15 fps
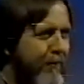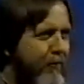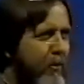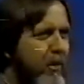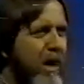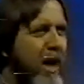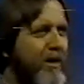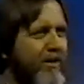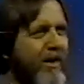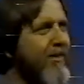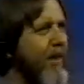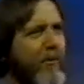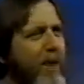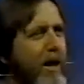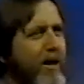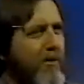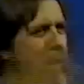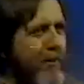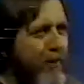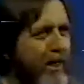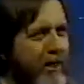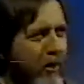For God's sakes, they write
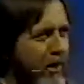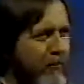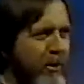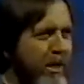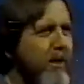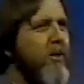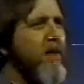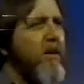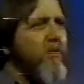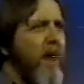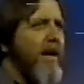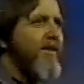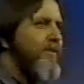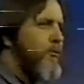about Plato every year. They write